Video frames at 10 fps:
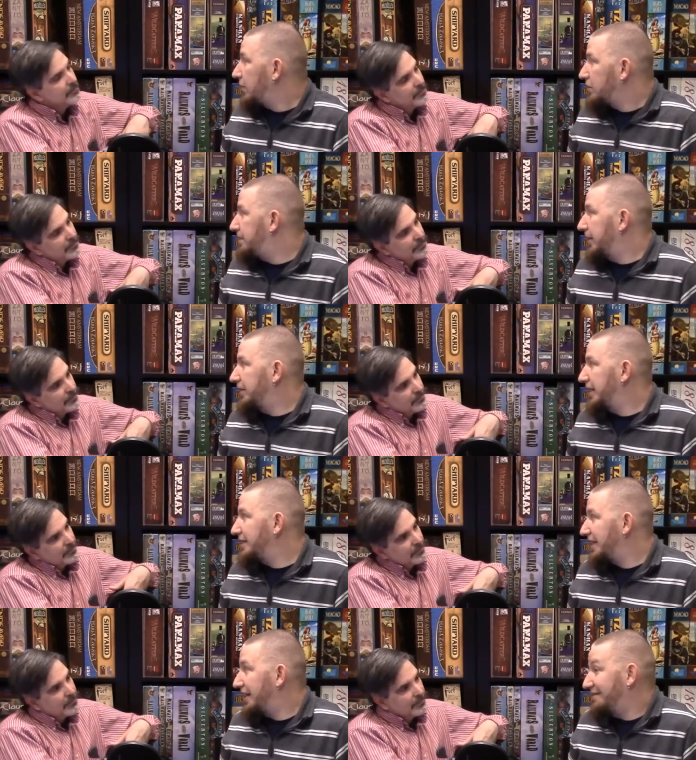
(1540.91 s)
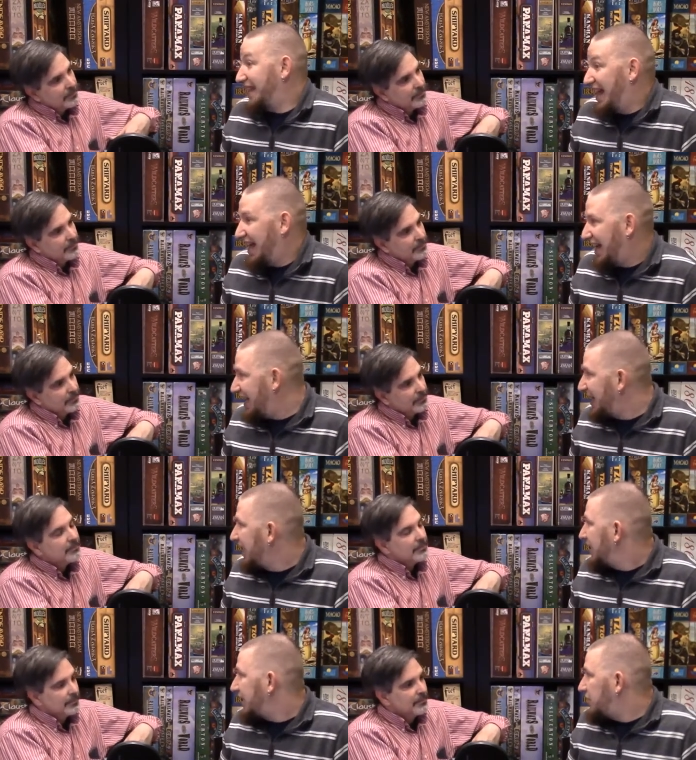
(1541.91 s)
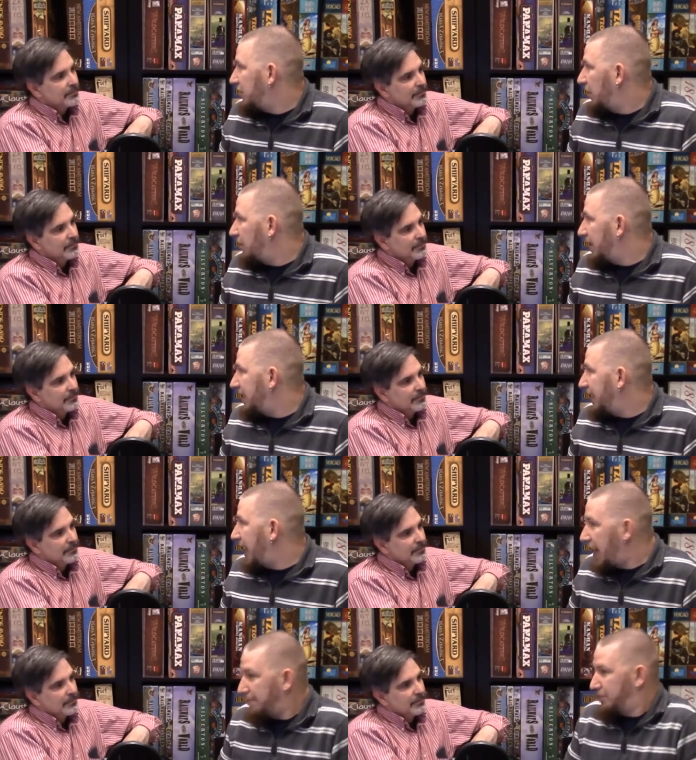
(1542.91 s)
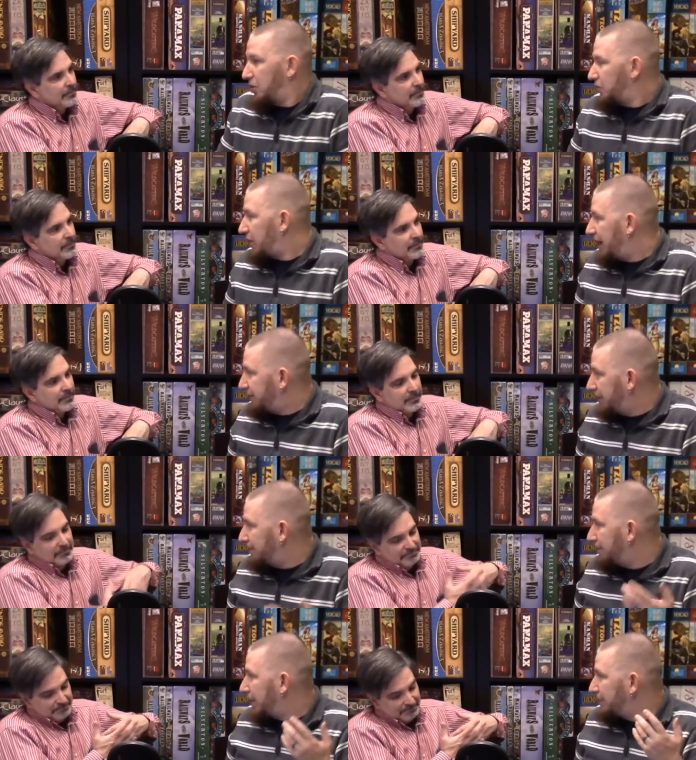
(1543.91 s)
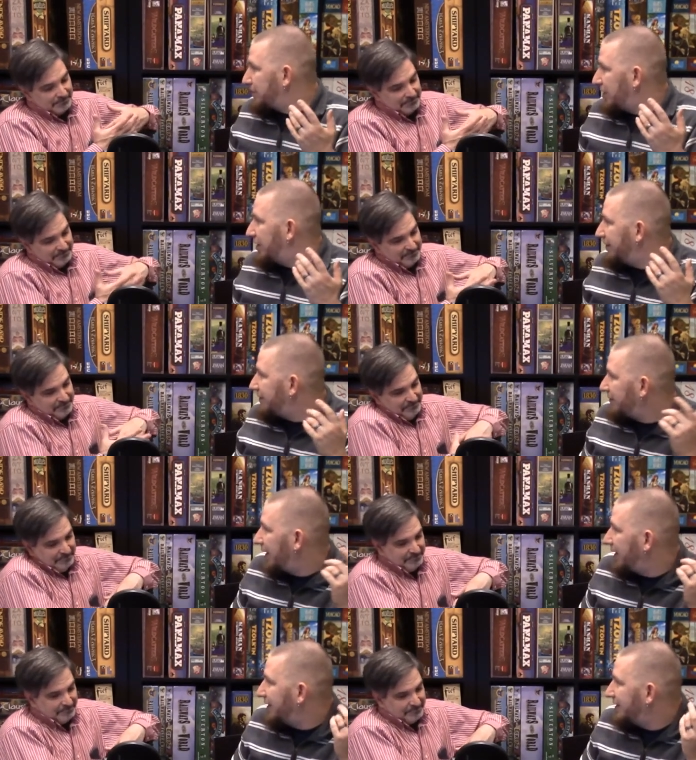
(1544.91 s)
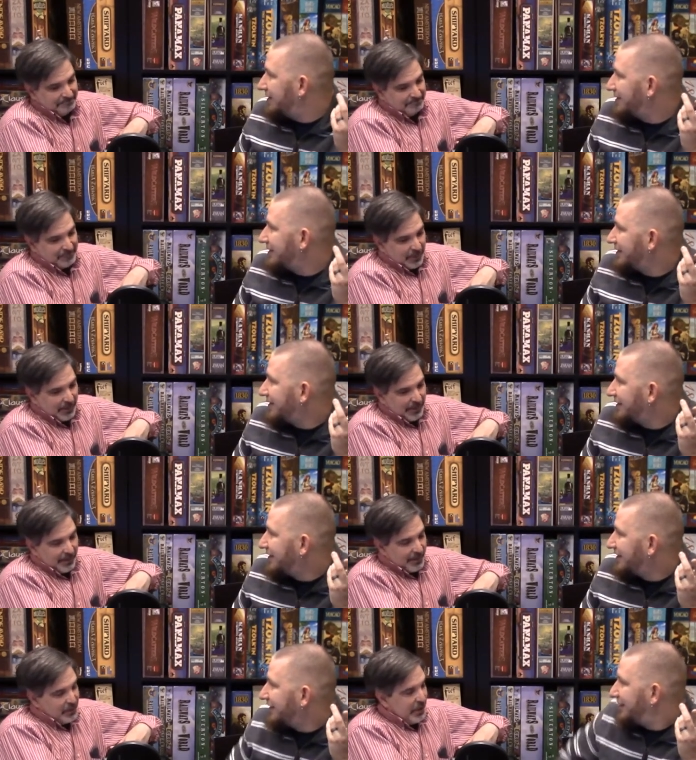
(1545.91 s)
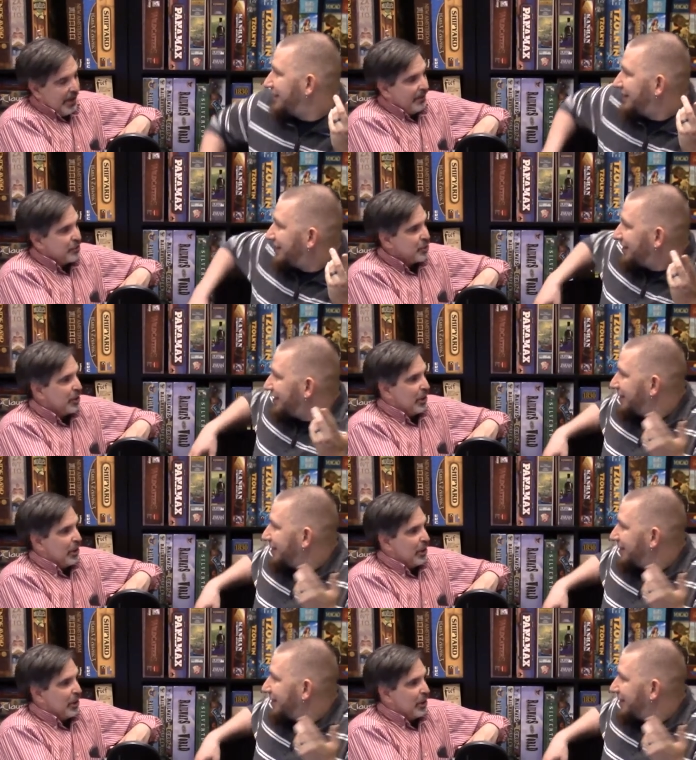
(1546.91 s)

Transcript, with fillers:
Speaker 1: those buildings that are bleh, that you don't want in the game, don't draft them. Problem solved, right?
Speaker 2: Yeah, sure.